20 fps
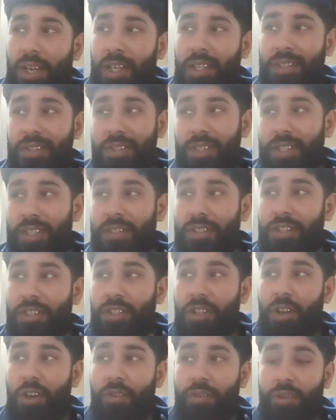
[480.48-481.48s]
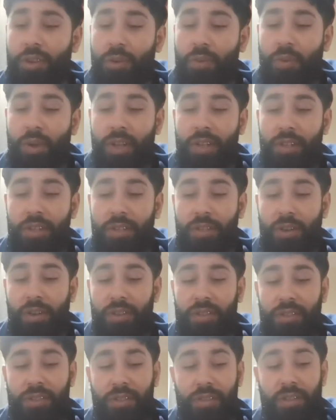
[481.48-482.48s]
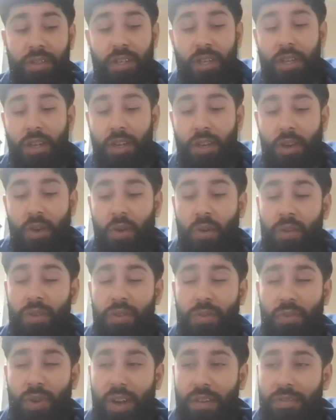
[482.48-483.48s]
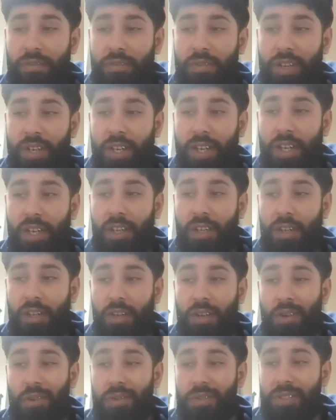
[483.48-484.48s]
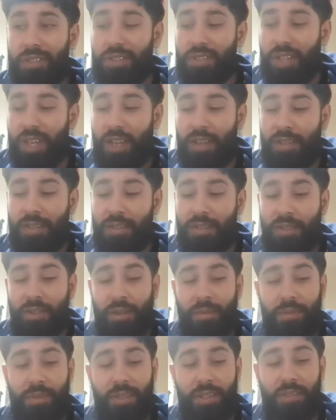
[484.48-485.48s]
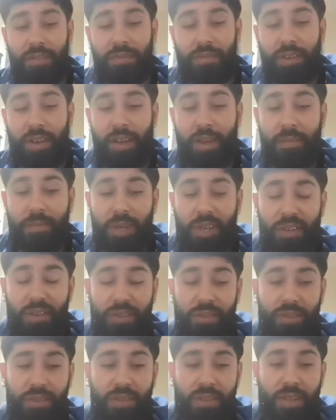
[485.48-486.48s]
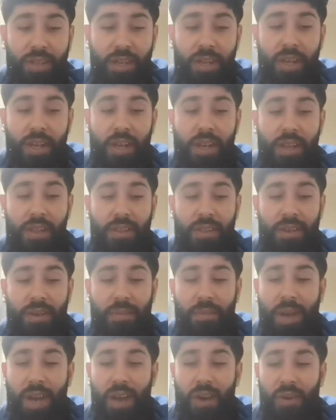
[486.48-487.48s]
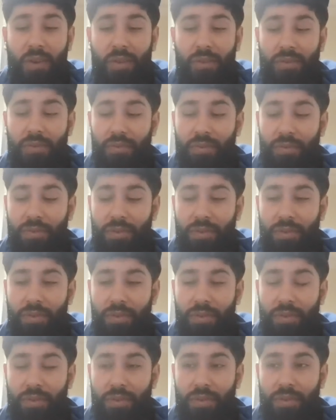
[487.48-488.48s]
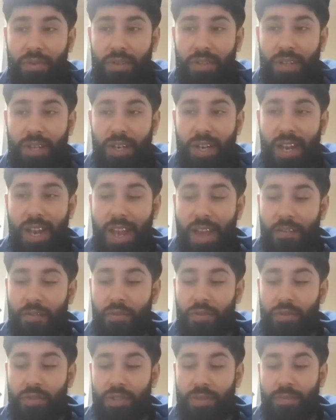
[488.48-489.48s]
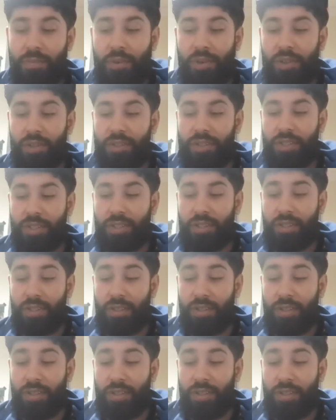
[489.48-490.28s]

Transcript: could see a scenario where the doctor or the referee goes inside and stops this fight, because the amount of levels in boxing